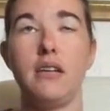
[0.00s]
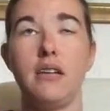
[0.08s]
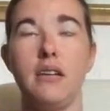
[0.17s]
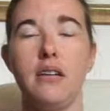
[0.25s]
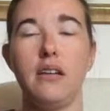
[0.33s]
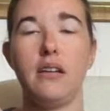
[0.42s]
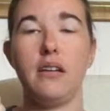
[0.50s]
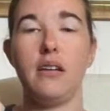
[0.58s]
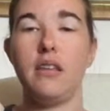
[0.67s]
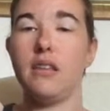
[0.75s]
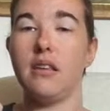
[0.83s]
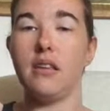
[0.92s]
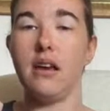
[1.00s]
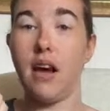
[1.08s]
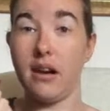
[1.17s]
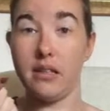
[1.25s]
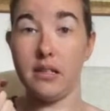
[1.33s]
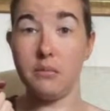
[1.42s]

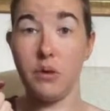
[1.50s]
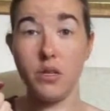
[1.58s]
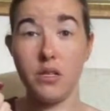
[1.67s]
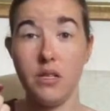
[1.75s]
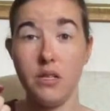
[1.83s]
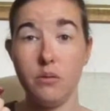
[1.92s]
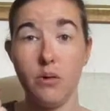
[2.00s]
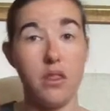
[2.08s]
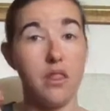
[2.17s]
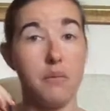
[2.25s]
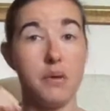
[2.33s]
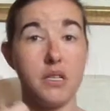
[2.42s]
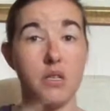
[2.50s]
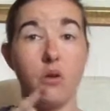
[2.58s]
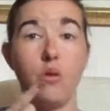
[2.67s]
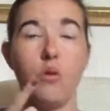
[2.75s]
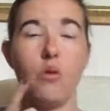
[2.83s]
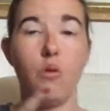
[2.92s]
artisan boxes, whether they be sock
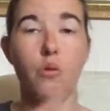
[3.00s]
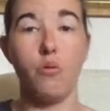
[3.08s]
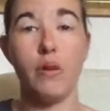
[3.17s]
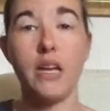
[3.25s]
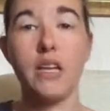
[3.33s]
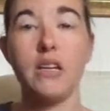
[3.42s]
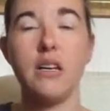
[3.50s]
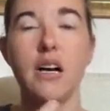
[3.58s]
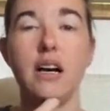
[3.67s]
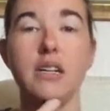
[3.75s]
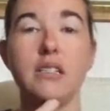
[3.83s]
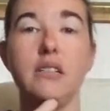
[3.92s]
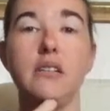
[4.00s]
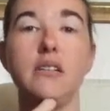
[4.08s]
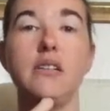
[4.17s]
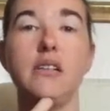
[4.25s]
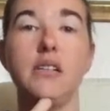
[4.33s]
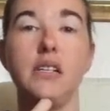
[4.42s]
or regular artisan
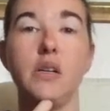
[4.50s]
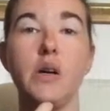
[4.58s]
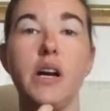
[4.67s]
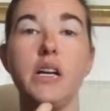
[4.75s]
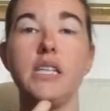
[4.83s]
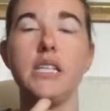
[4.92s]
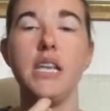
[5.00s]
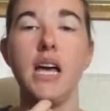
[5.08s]
knit crates.